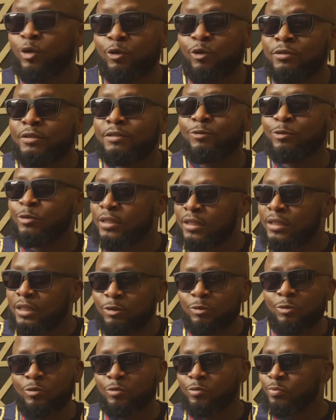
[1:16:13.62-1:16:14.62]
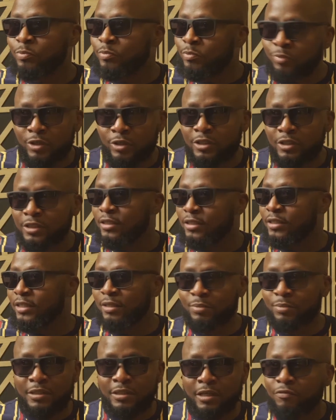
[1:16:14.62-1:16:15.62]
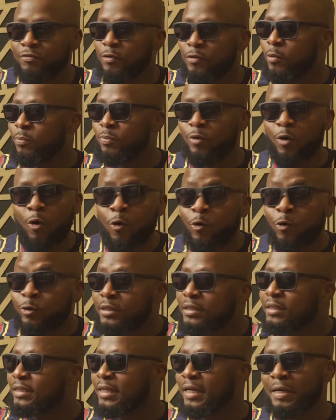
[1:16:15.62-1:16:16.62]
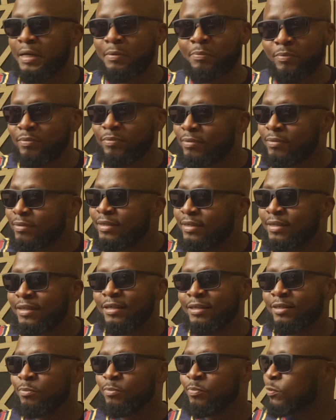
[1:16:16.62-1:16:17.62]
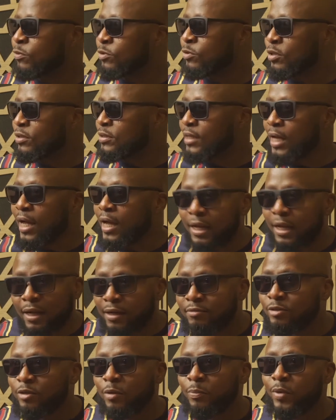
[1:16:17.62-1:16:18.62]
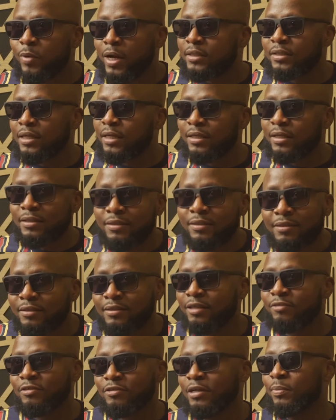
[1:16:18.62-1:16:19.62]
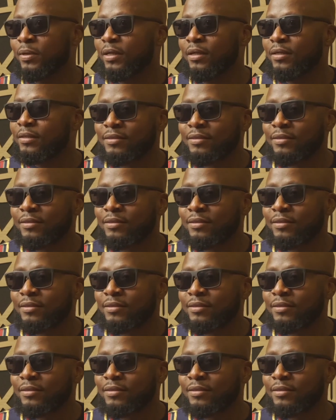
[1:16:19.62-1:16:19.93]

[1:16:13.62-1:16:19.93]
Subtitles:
using it to brush up all the time. People just say, surprise guest Dave Chappelle.